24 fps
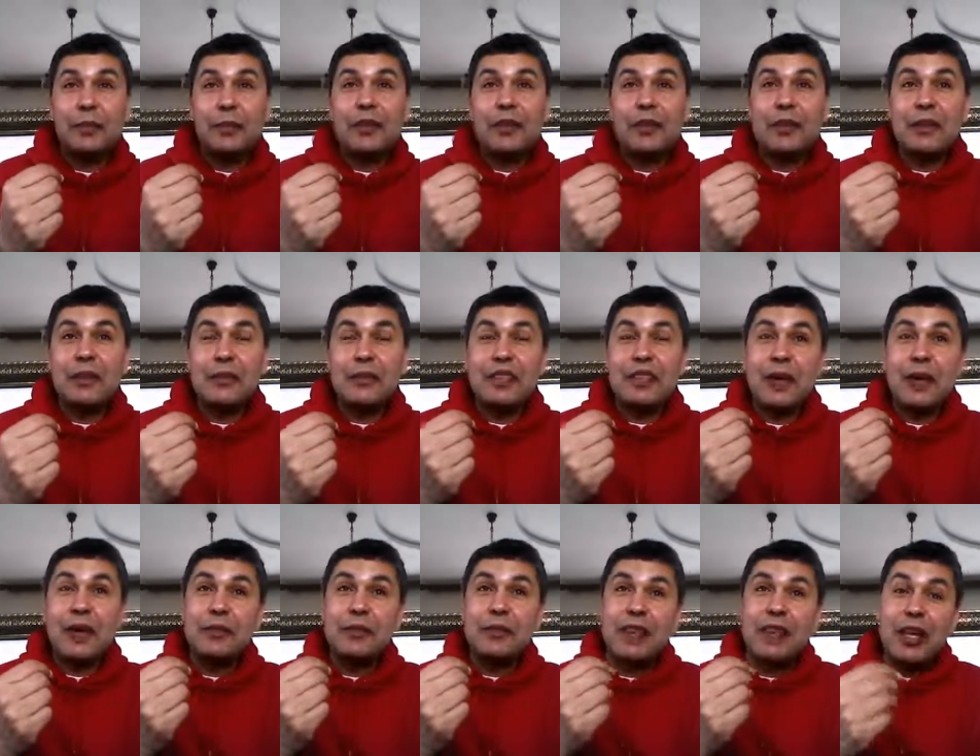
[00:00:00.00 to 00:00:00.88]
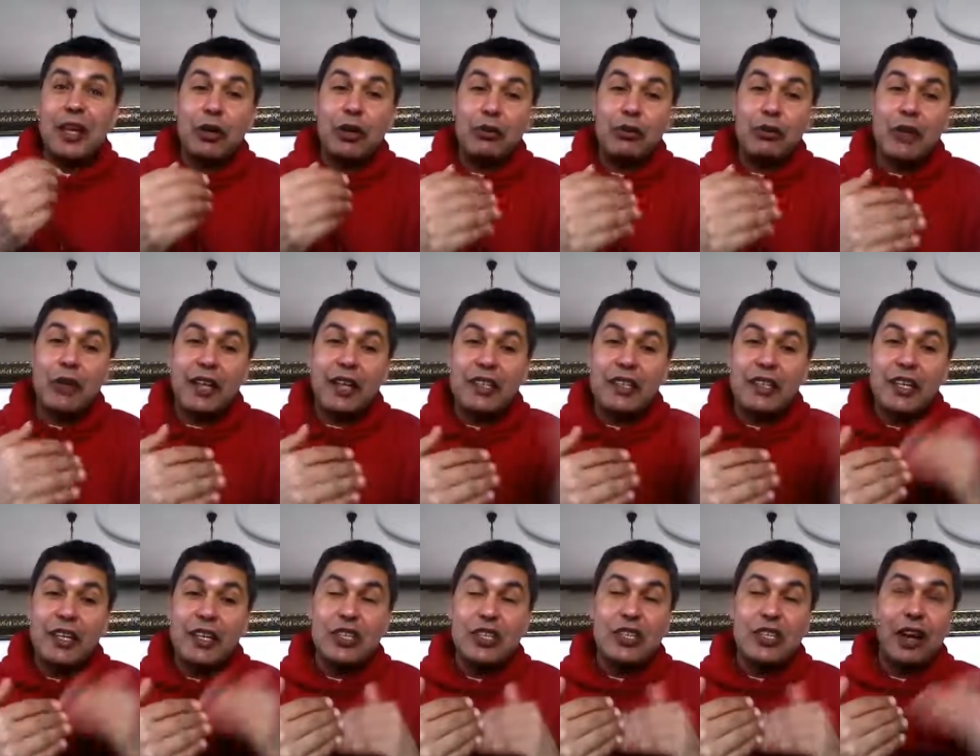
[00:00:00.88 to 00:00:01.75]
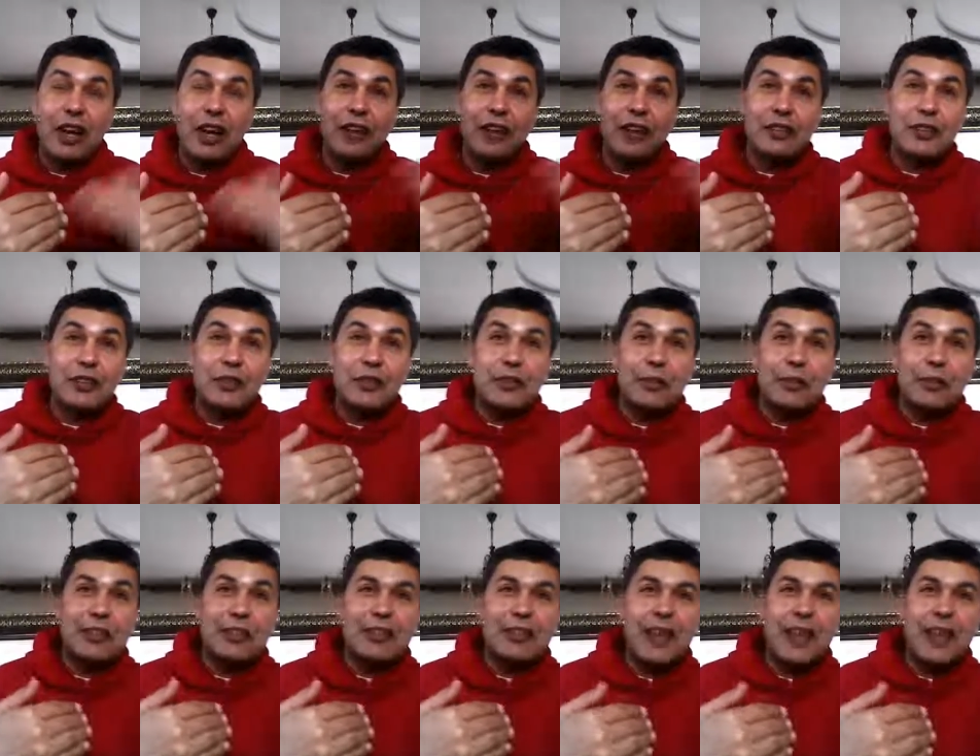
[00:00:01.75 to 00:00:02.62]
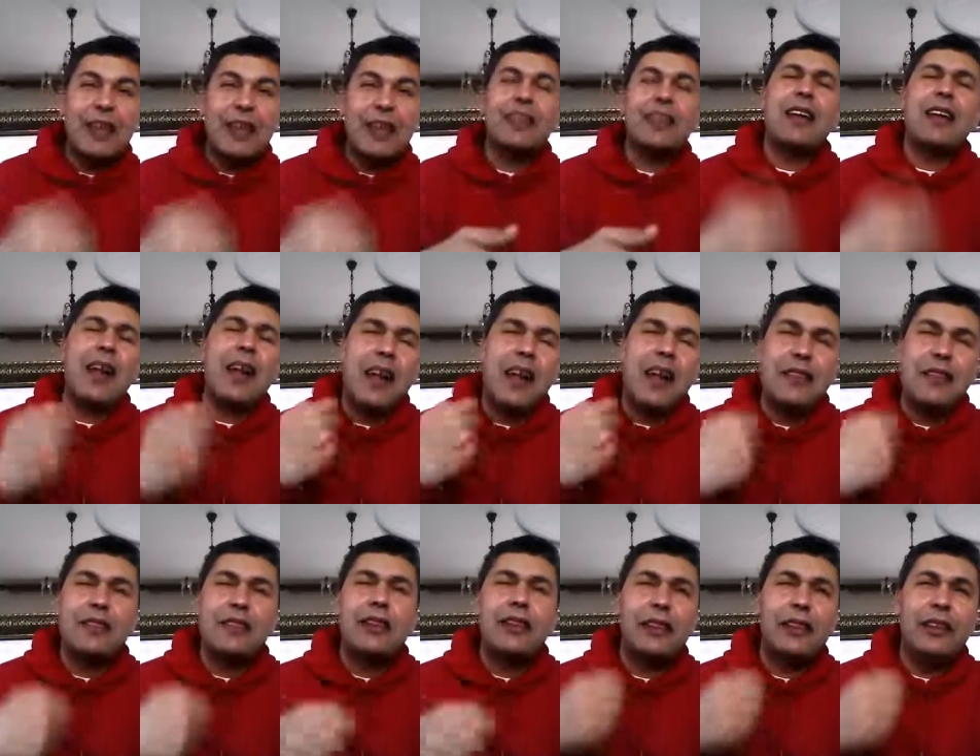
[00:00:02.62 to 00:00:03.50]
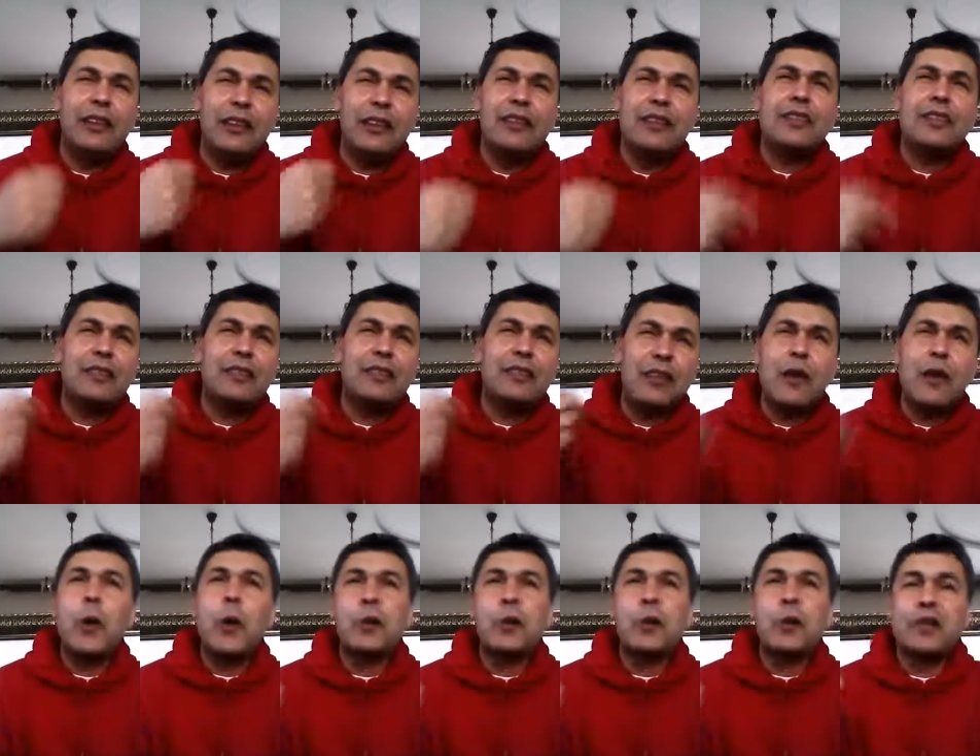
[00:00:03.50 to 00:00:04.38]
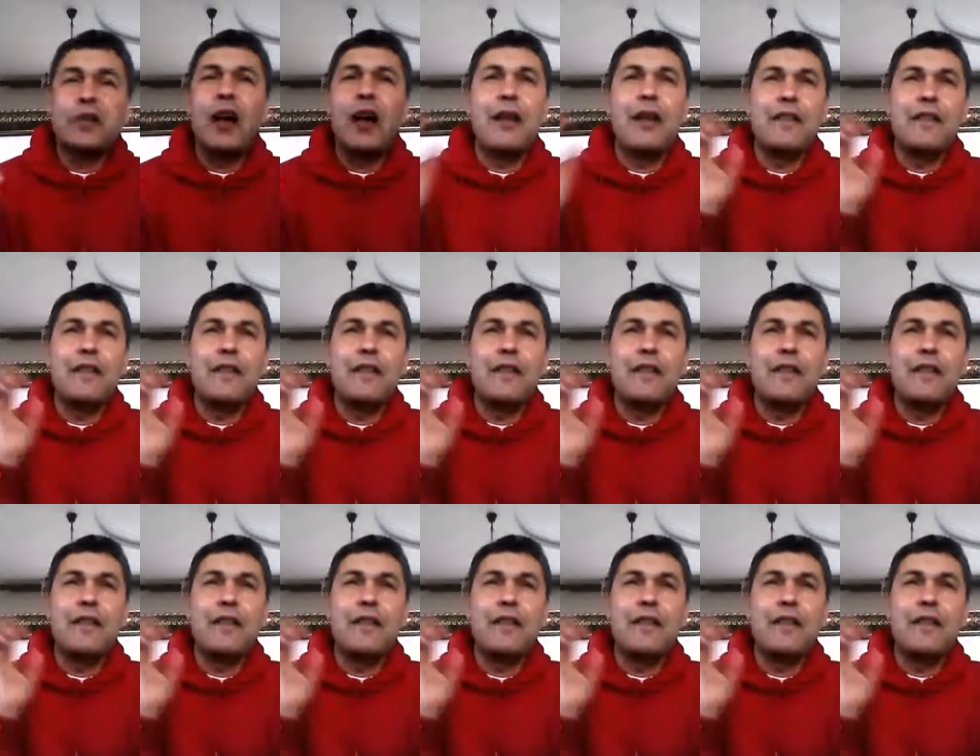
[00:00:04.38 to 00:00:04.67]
sometimes they correct each other's mistake, and the list goes on.